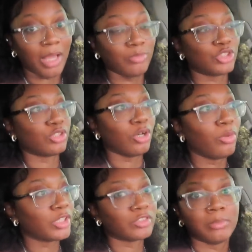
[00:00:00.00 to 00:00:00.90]
I'm
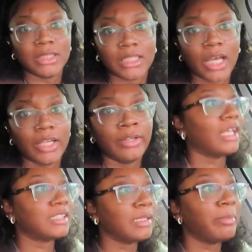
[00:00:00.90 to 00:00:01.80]
so extremely tired.
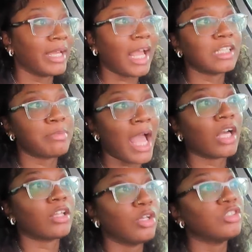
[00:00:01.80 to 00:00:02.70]
I see the big ass bag
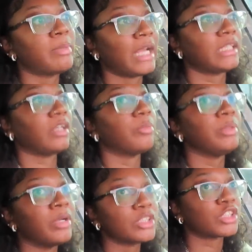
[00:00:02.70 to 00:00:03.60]
of clothes back there.
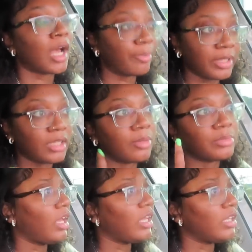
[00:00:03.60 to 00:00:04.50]
We went shopping and then
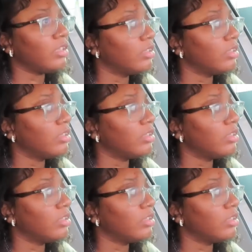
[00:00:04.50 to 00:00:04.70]
we ate.